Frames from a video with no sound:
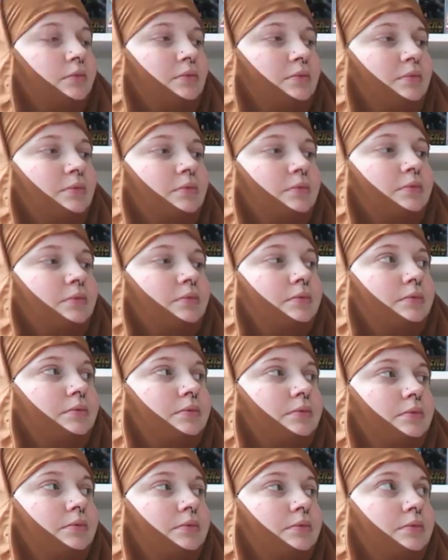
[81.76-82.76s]

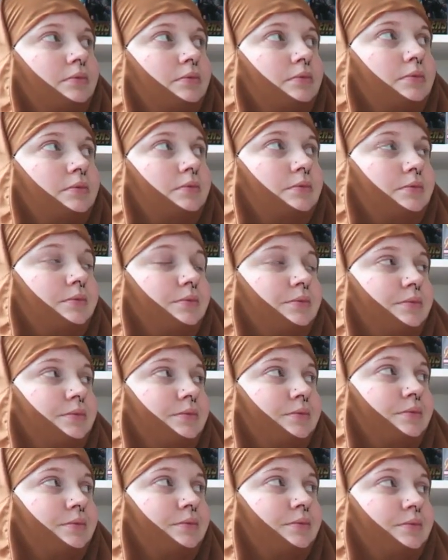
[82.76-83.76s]

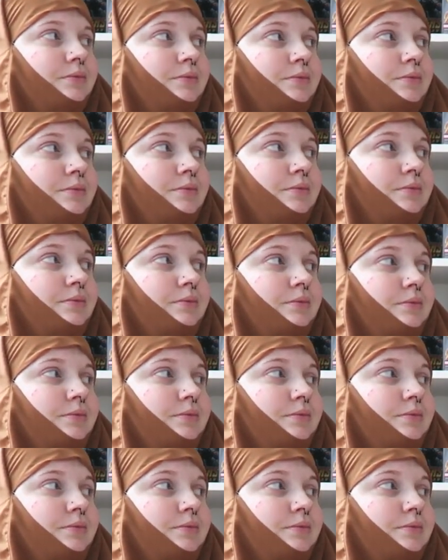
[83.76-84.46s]
[no speech]